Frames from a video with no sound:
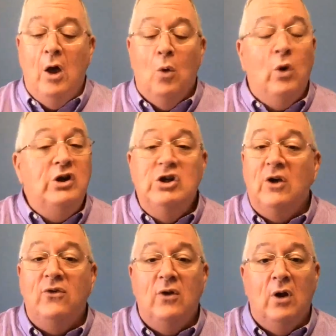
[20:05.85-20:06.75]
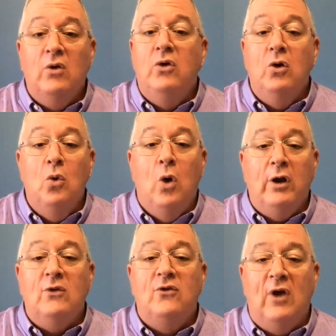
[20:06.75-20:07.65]
We just do what
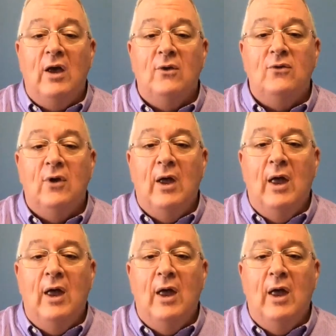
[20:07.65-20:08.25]
it says.